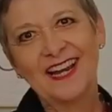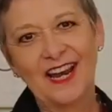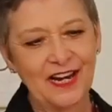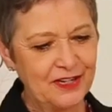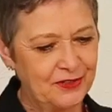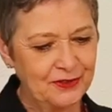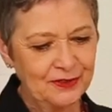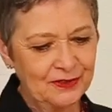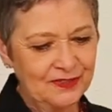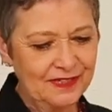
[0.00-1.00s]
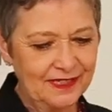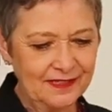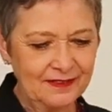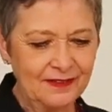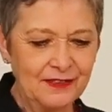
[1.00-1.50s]
As you're
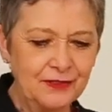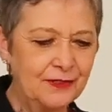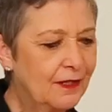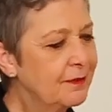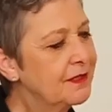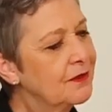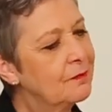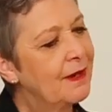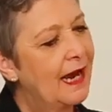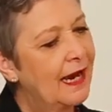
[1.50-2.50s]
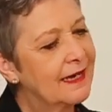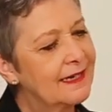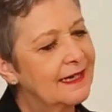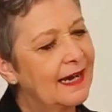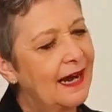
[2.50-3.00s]
looking, you can always go back,
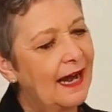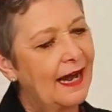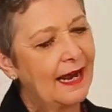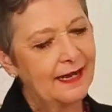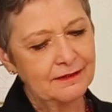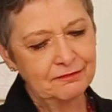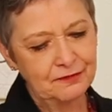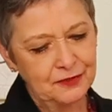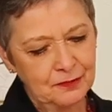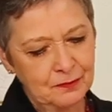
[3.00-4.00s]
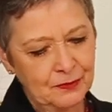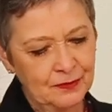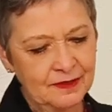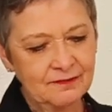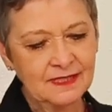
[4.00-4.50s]
add a few
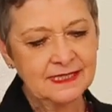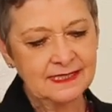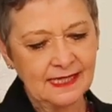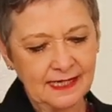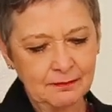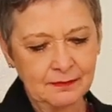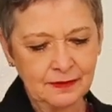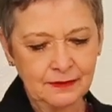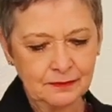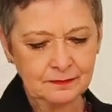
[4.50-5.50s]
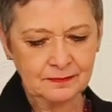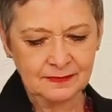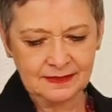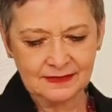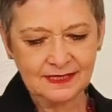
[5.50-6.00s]
more of the same bloom
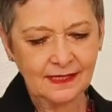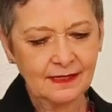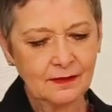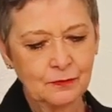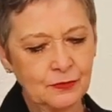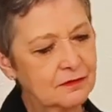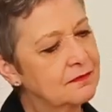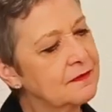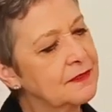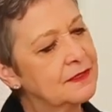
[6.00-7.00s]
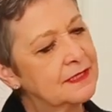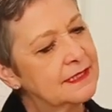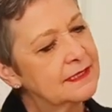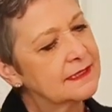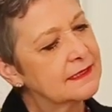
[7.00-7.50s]
to get a little more
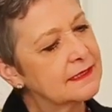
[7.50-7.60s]
fullness.